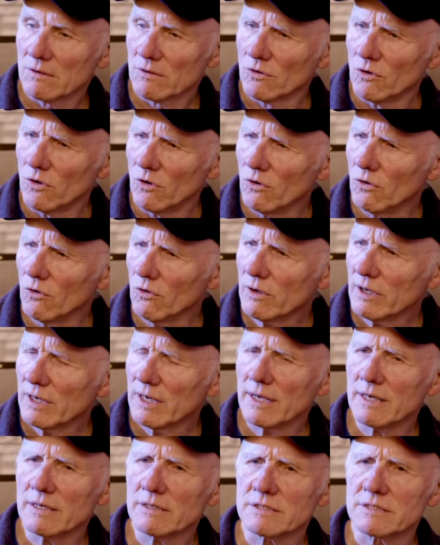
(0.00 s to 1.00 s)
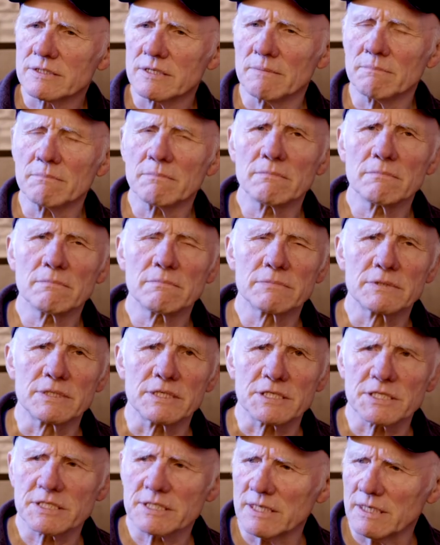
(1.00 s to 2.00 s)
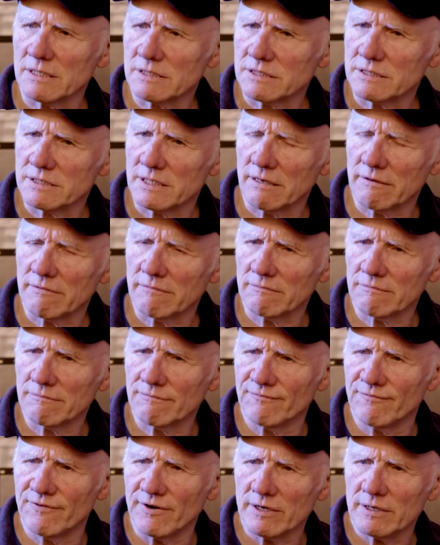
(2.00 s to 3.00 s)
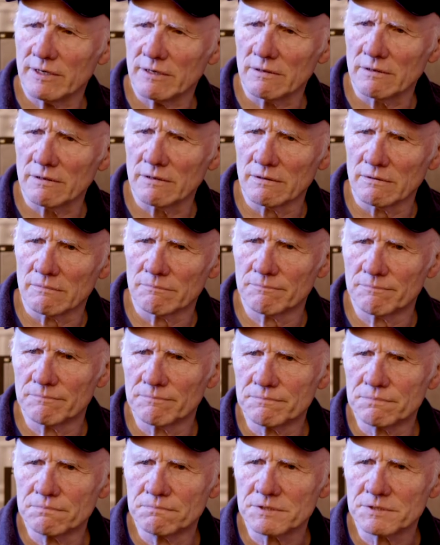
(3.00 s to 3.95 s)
Look at some disgusting vinyl